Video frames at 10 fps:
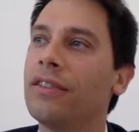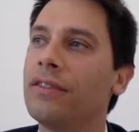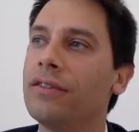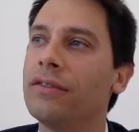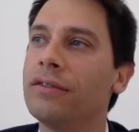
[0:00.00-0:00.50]

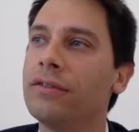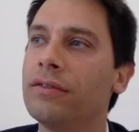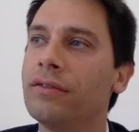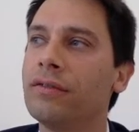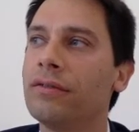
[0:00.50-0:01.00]

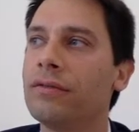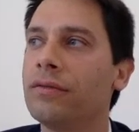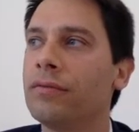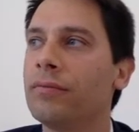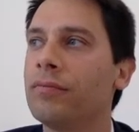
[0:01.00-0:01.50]

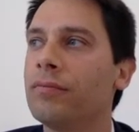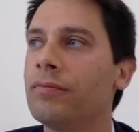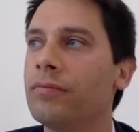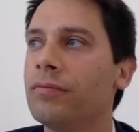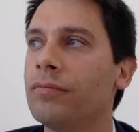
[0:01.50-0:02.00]

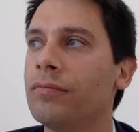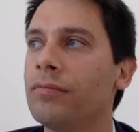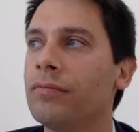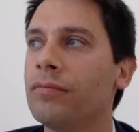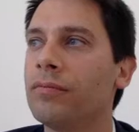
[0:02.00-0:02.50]

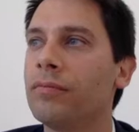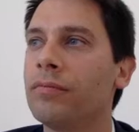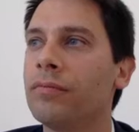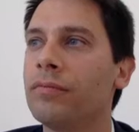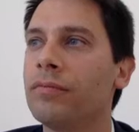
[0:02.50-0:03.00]

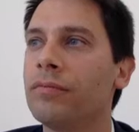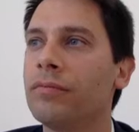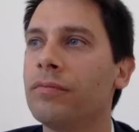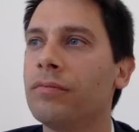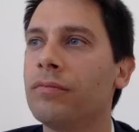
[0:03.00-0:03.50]

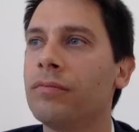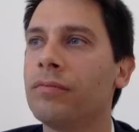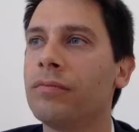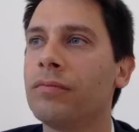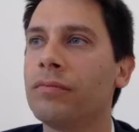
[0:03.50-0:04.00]

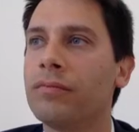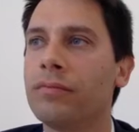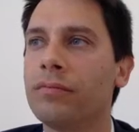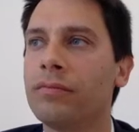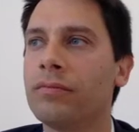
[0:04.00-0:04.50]

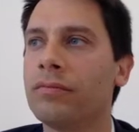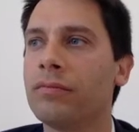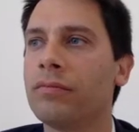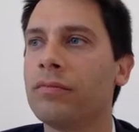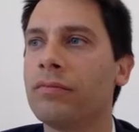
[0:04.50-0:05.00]

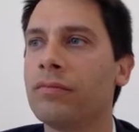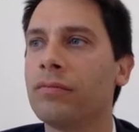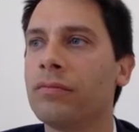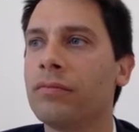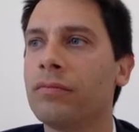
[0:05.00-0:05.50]

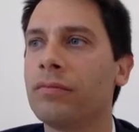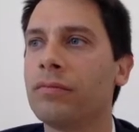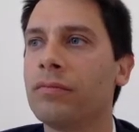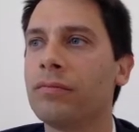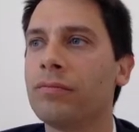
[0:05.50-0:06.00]

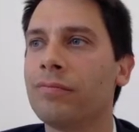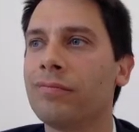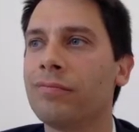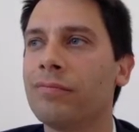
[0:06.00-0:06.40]
This person isn't speaking.